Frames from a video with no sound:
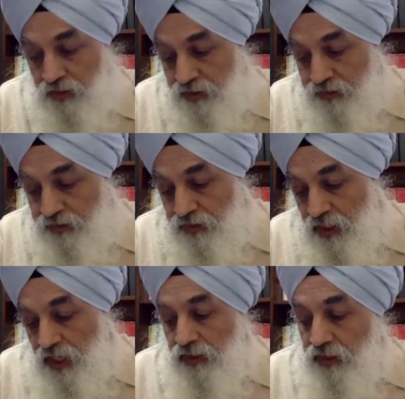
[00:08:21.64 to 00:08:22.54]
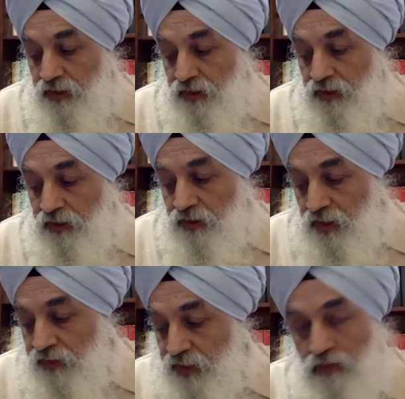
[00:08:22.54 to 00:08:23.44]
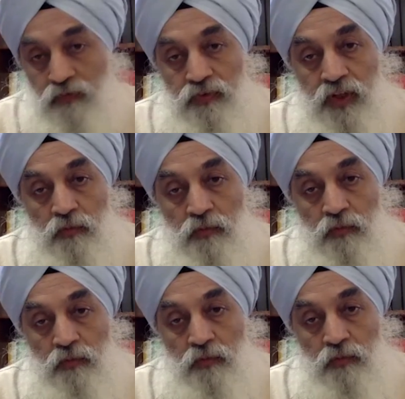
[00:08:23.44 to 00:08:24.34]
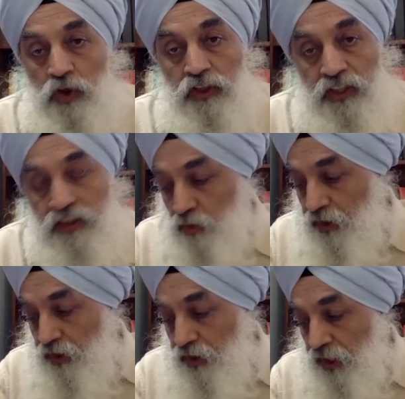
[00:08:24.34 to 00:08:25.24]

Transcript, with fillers: And the Indian Railways have some 43,000 hectares,